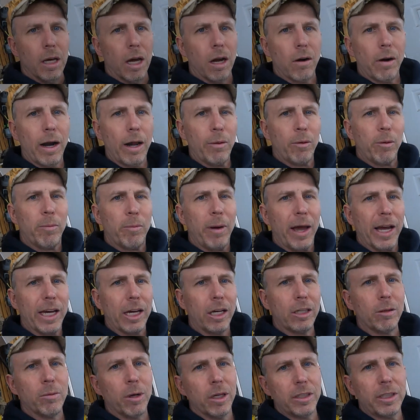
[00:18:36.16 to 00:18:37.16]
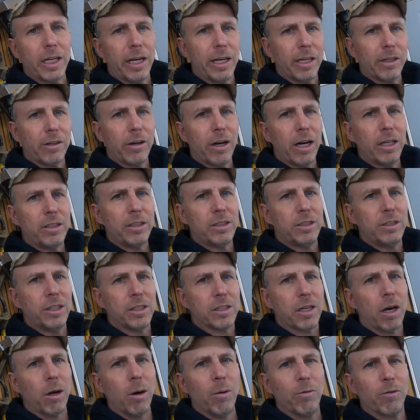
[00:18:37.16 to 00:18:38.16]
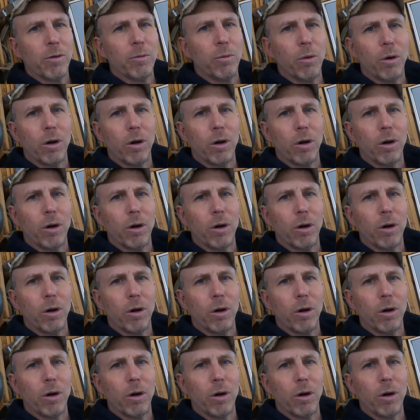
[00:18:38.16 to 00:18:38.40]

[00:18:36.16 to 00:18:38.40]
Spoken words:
All right, we're back out in the Montana garage. Just got home from